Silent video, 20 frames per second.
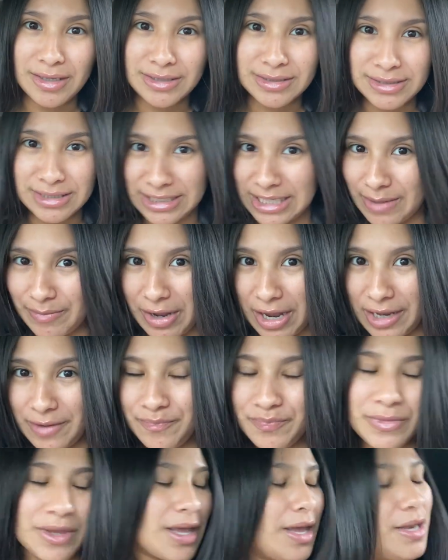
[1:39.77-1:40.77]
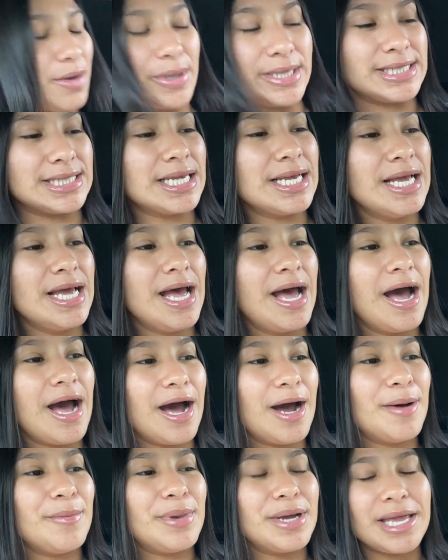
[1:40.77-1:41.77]
TMI. Anyways,
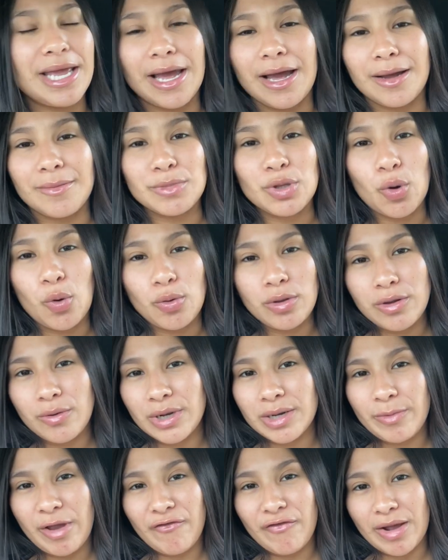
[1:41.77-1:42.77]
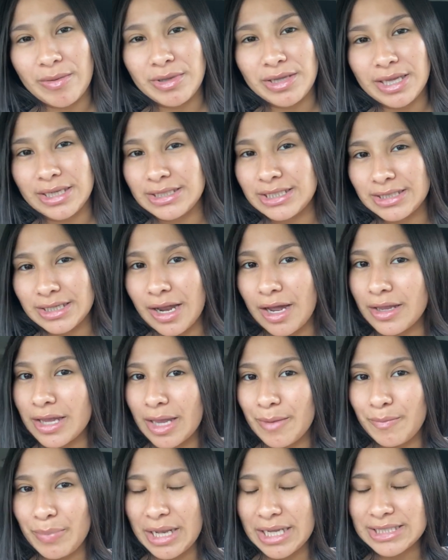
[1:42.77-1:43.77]
but yeah, I'm the only one in my family that did not
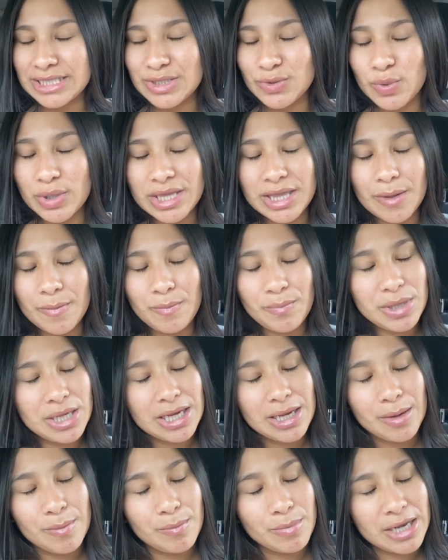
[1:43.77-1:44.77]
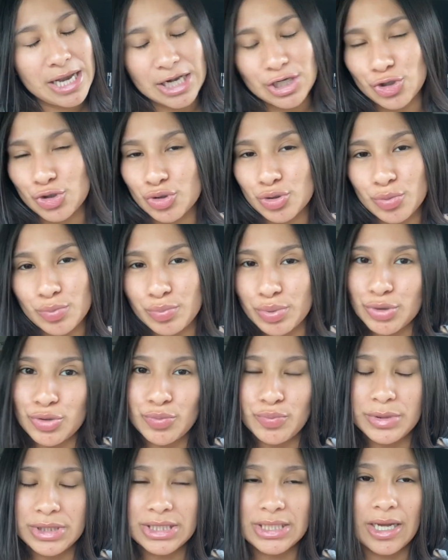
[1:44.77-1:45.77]
get blessed with big natural
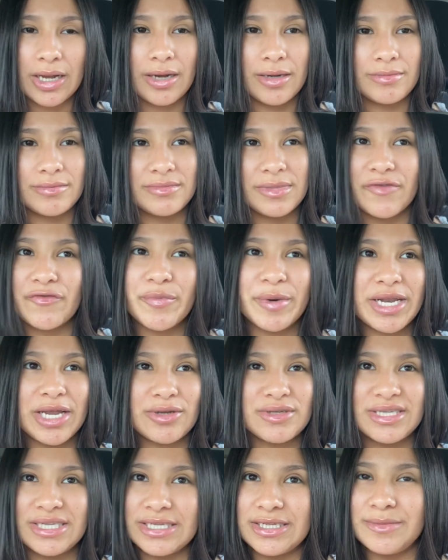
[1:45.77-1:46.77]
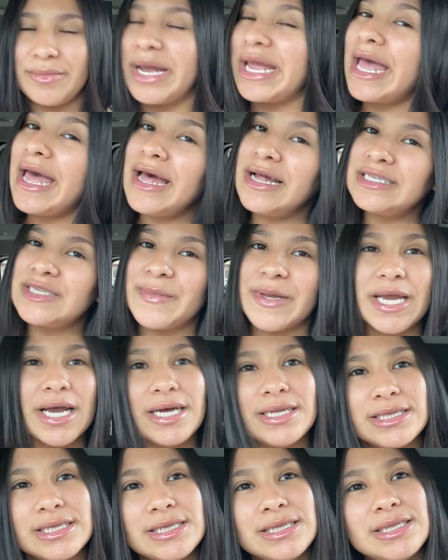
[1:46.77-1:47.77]
boobs. Everybody else did. My aunts, my
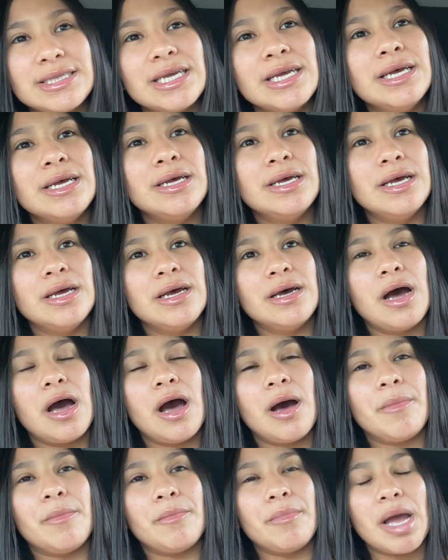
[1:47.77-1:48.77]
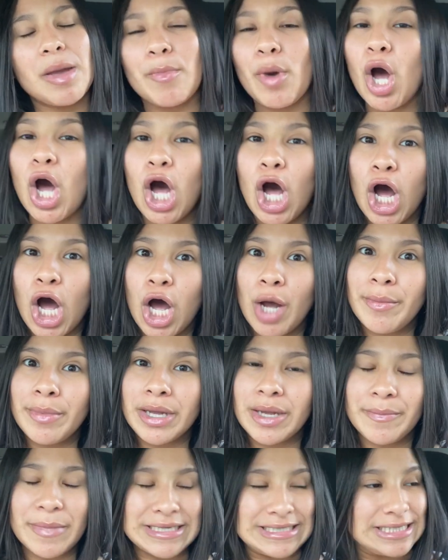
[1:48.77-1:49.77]
cousins, my mom,
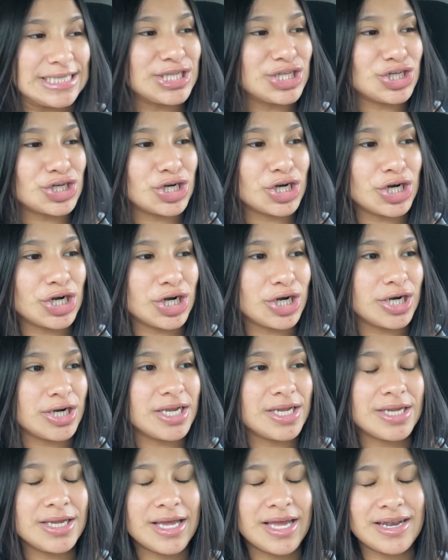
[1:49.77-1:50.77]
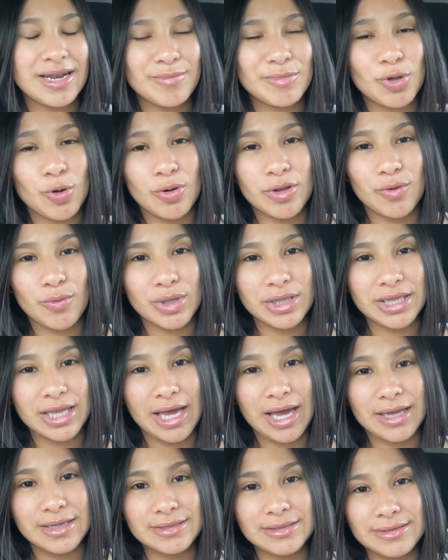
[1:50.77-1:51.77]
my sister, and I'm the only one
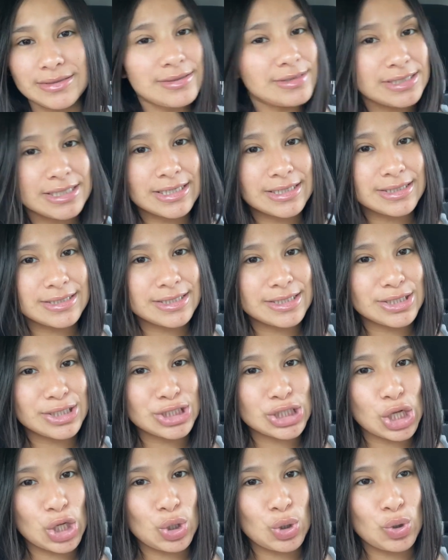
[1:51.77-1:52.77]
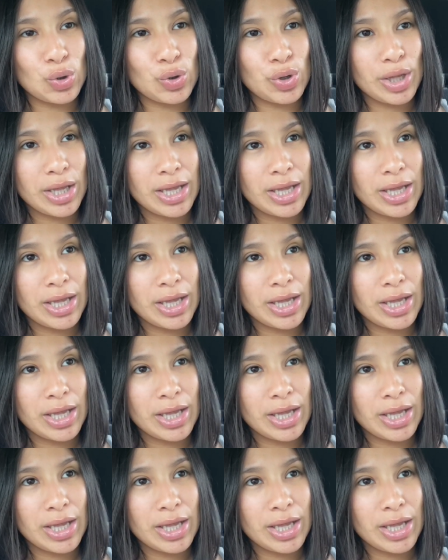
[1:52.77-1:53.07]
that didn't. So